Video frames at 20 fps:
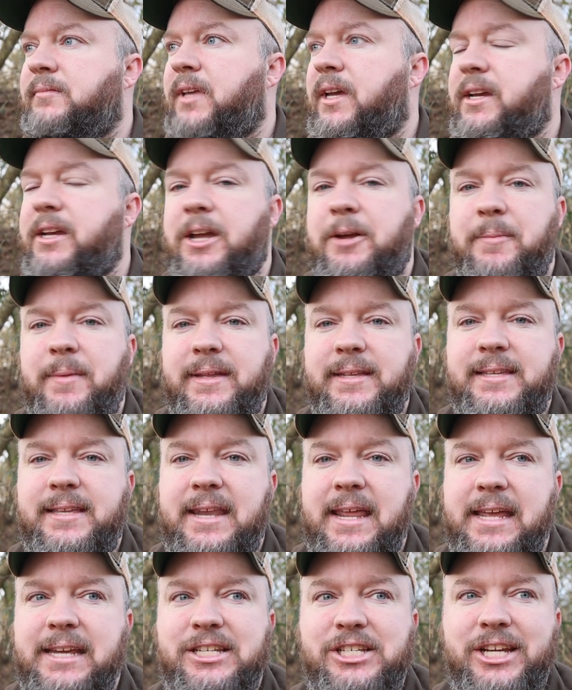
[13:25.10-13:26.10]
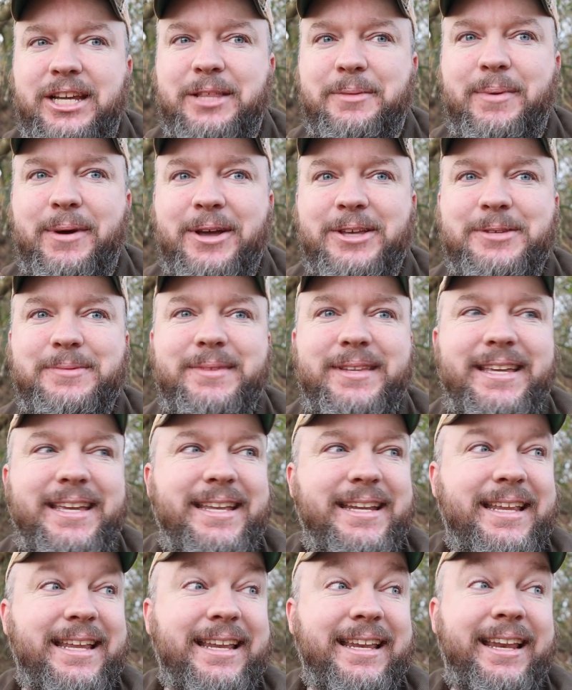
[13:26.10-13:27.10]
I come in today to check the possum
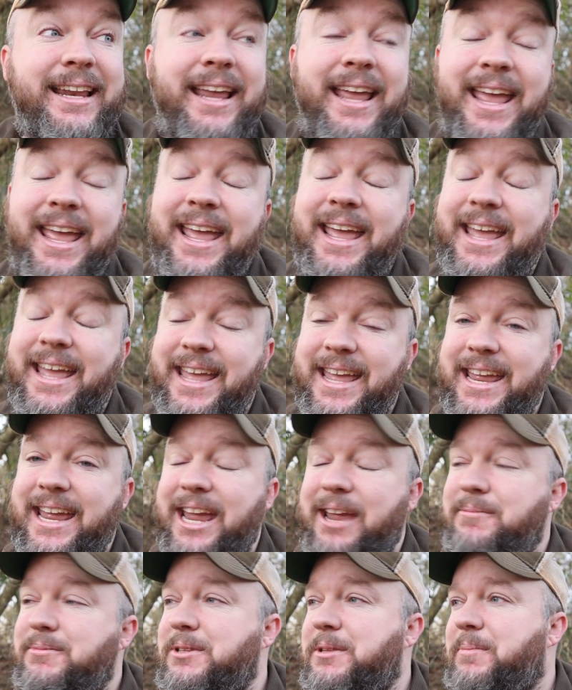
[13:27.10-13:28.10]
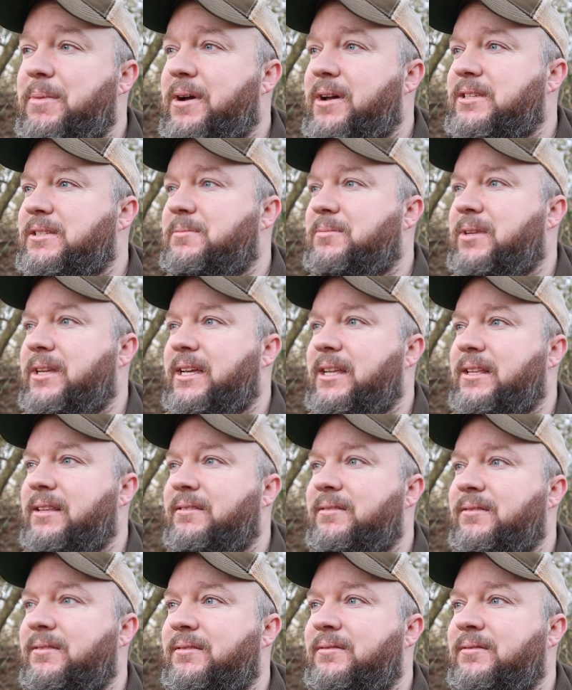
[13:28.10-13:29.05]
den, and he came to the possum den